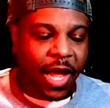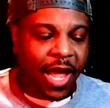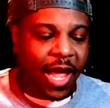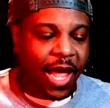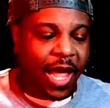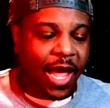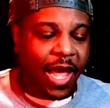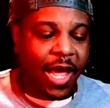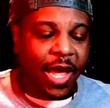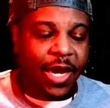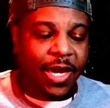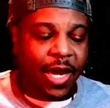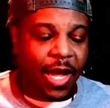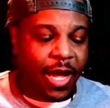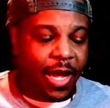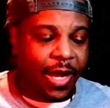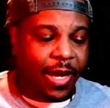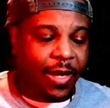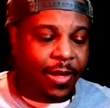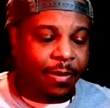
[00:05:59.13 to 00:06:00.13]
And
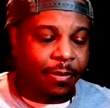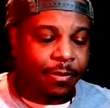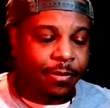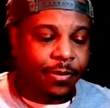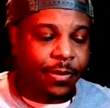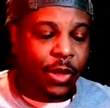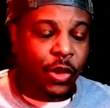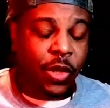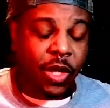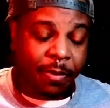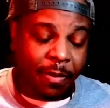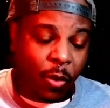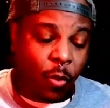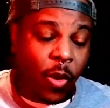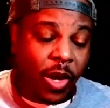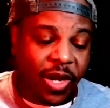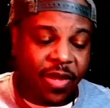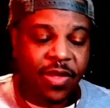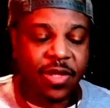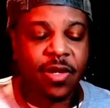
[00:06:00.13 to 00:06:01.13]
um, you could be
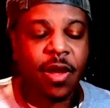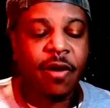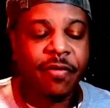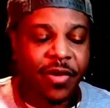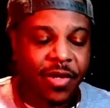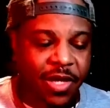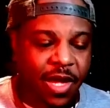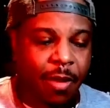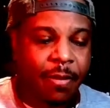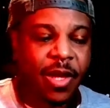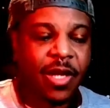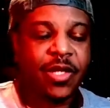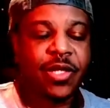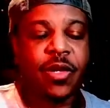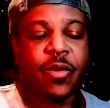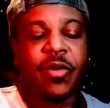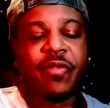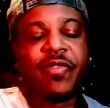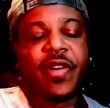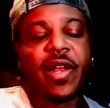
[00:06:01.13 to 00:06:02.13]
wanting this offer to come in
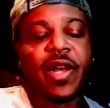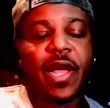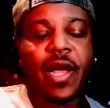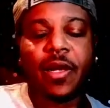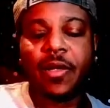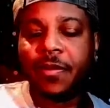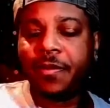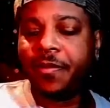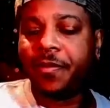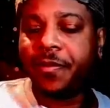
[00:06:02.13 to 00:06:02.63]
too. We'll find out.